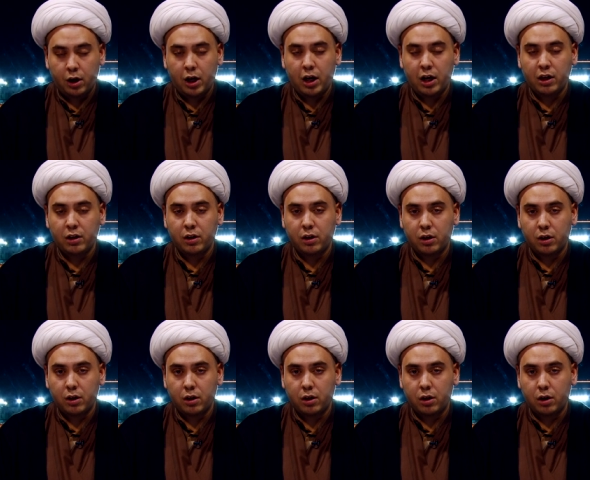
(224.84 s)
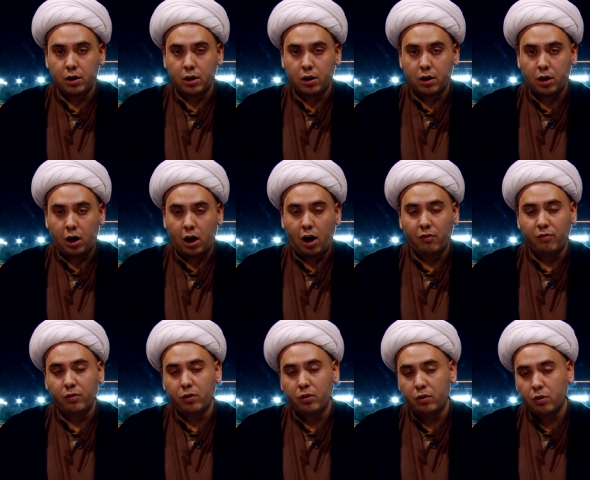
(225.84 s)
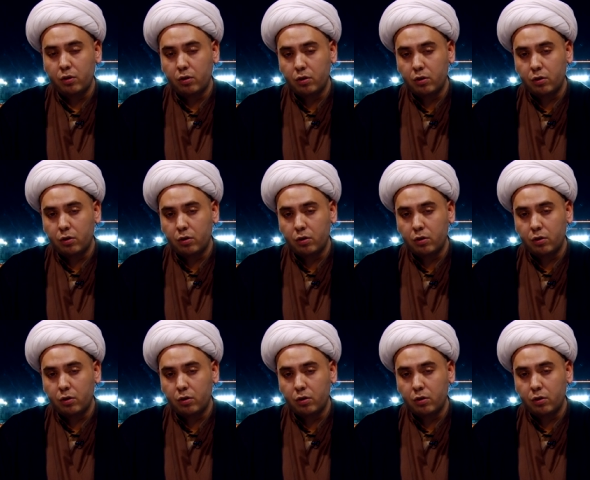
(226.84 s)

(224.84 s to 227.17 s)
in other,